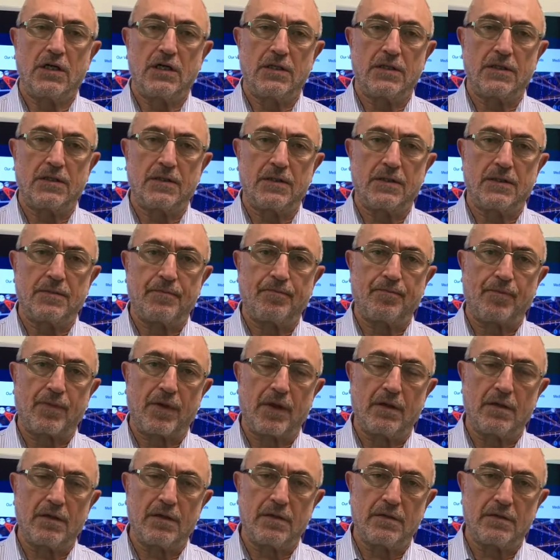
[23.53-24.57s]
um,
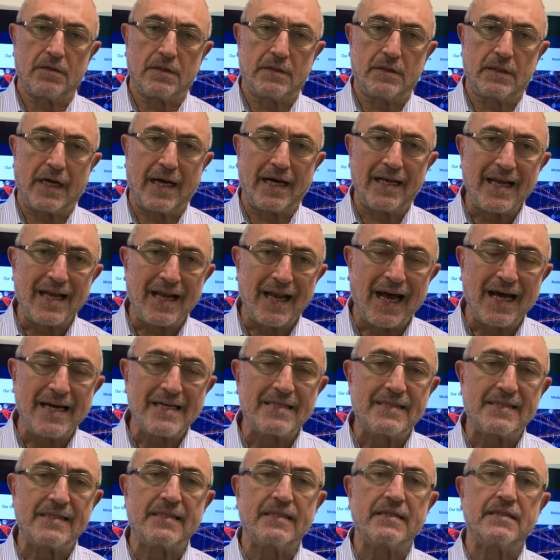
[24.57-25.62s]
uh,
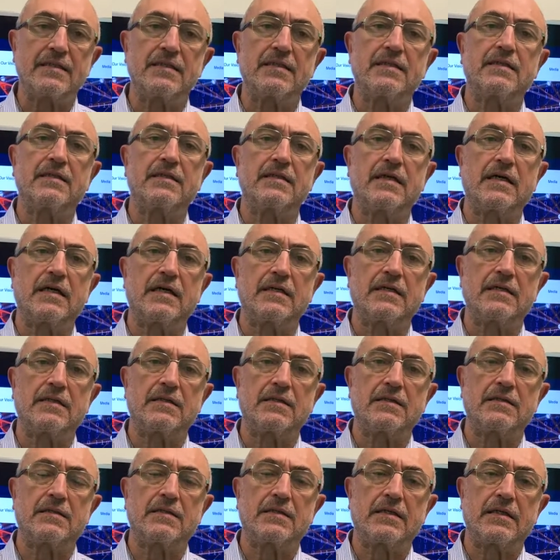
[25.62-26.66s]
analyzing
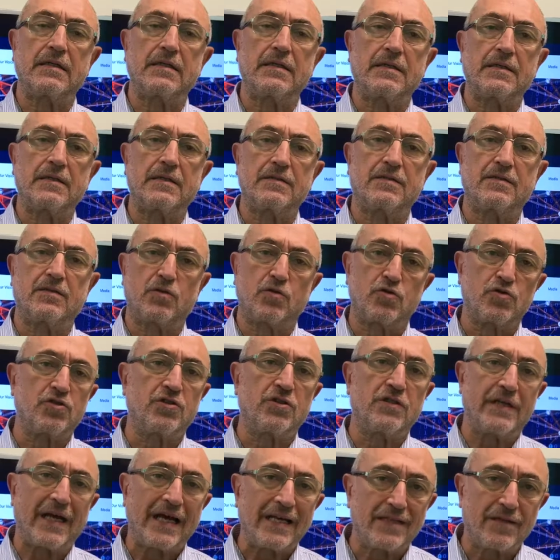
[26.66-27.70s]
the
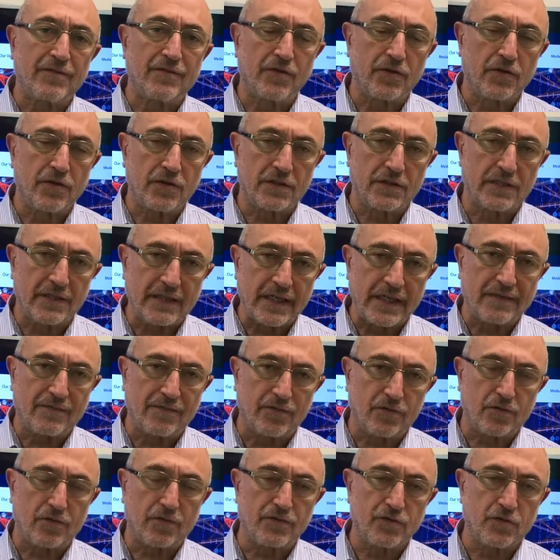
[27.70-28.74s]
social network, the
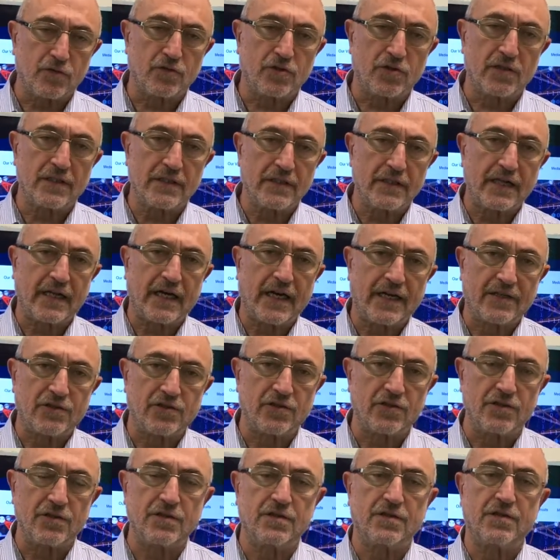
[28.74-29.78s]
network of social
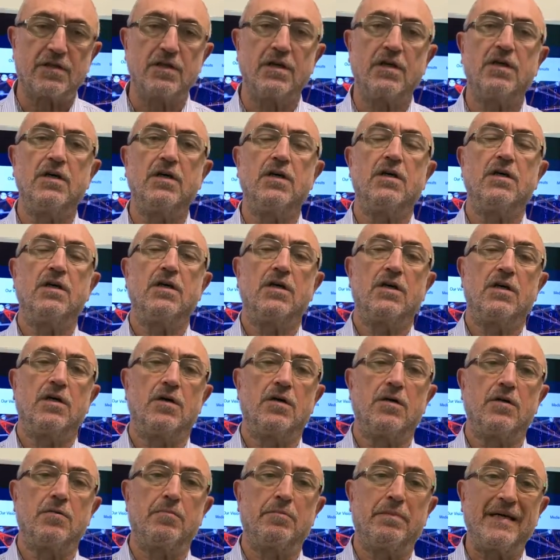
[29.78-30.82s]
interactions
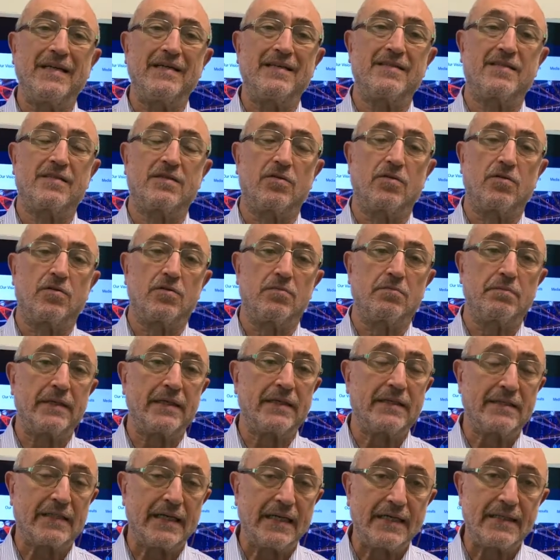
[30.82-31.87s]
uh, based on
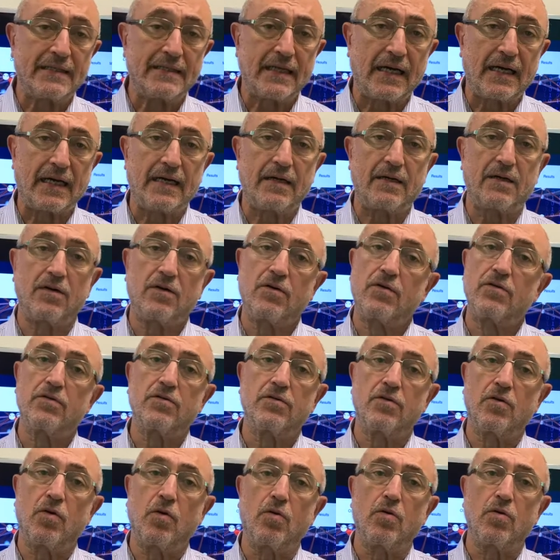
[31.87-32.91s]
big data,
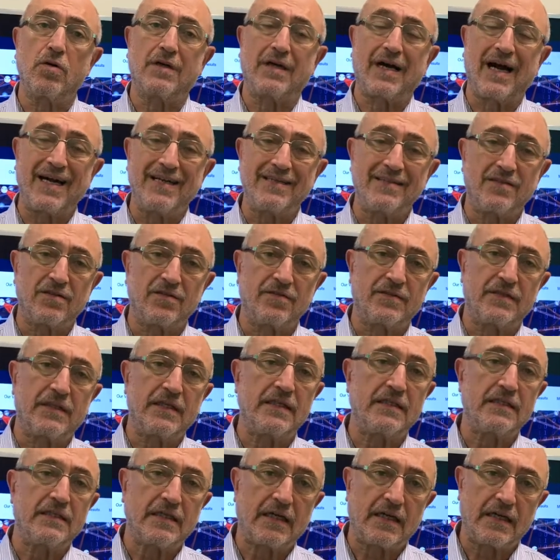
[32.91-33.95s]
on all kinds of
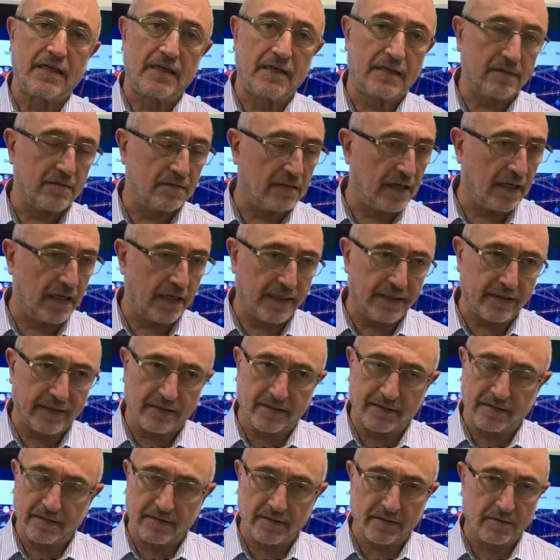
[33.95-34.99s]
data
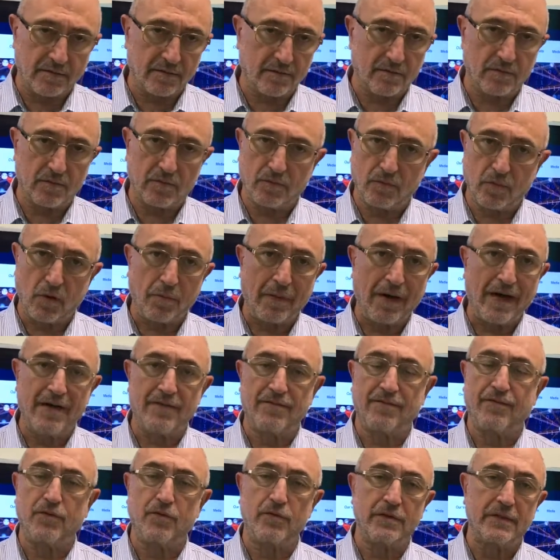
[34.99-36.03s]
like uh, mobile
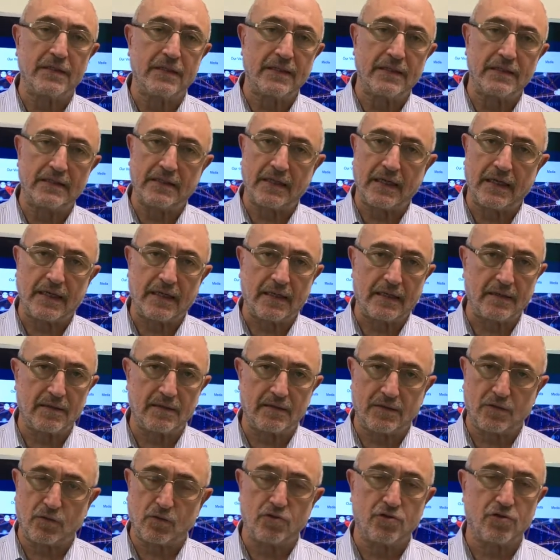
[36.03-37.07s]
phone data,
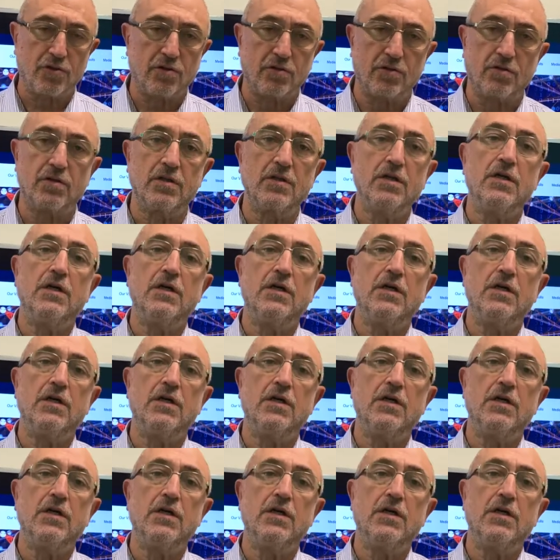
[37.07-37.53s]
social